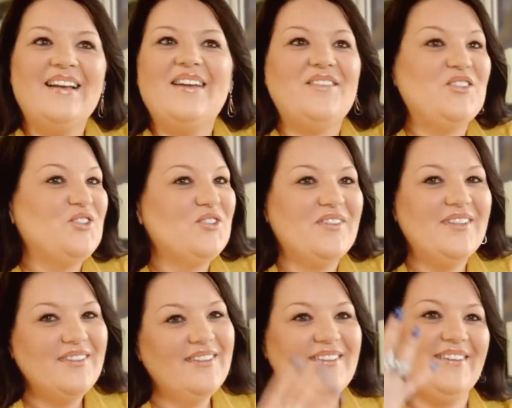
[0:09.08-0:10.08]
I love the
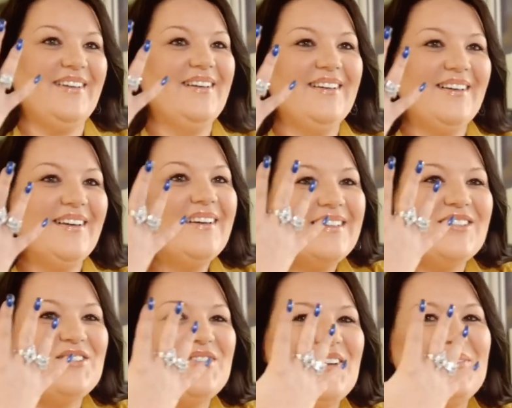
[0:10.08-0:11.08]
jewellery.
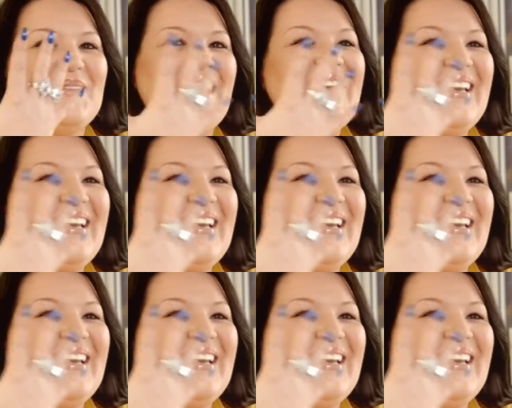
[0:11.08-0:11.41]
Look, um,